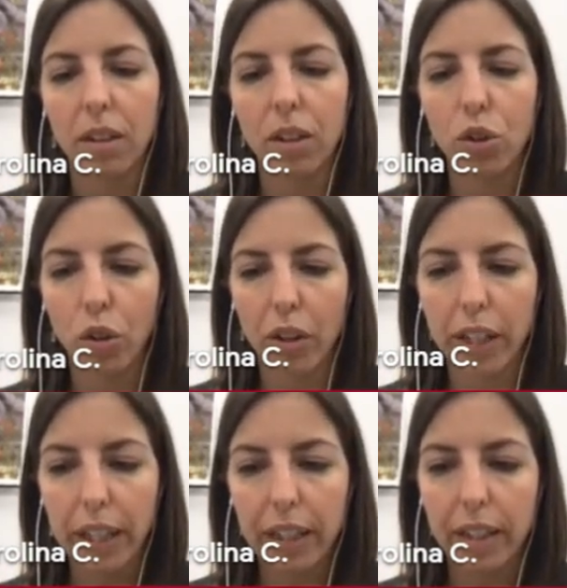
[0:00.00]
you are
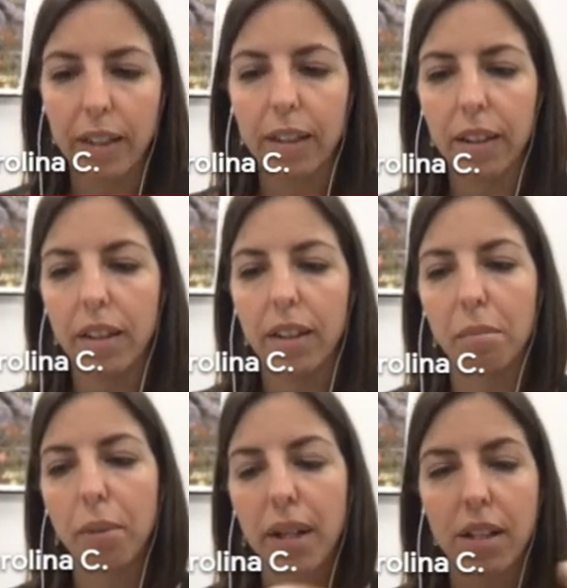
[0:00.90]
really in the
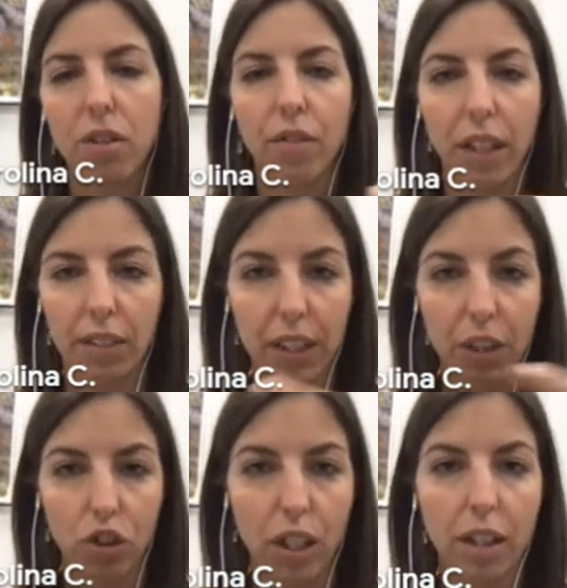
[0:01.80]
presence of a
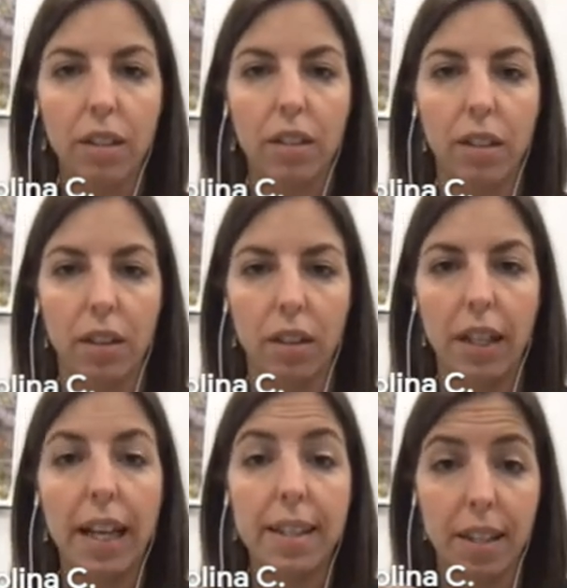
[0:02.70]
gravitational
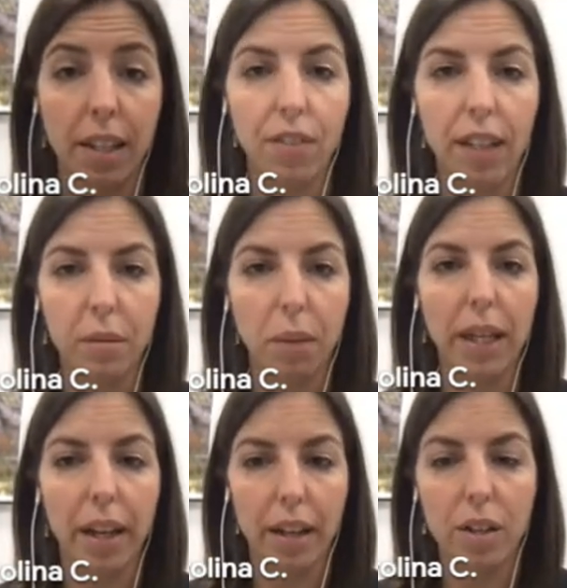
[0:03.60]
lensing event by
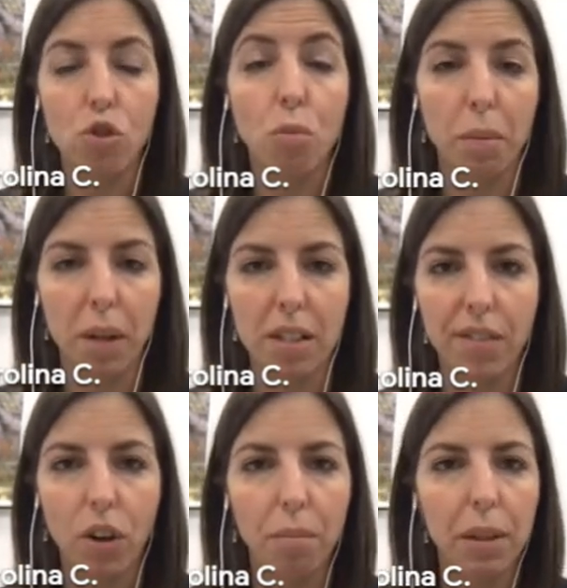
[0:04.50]
a
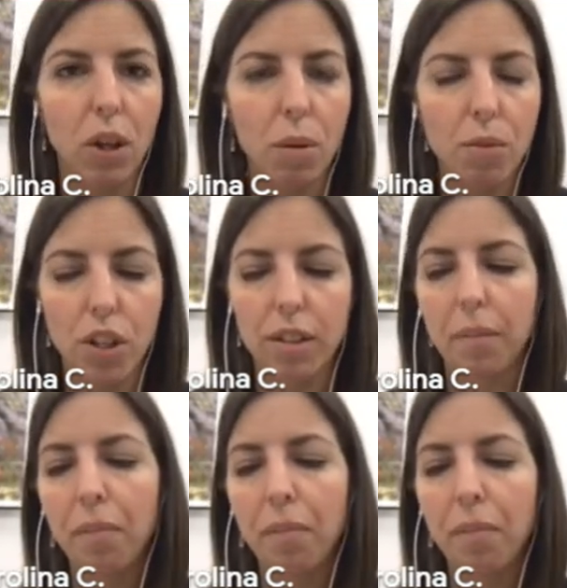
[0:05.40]
supermassive compact object,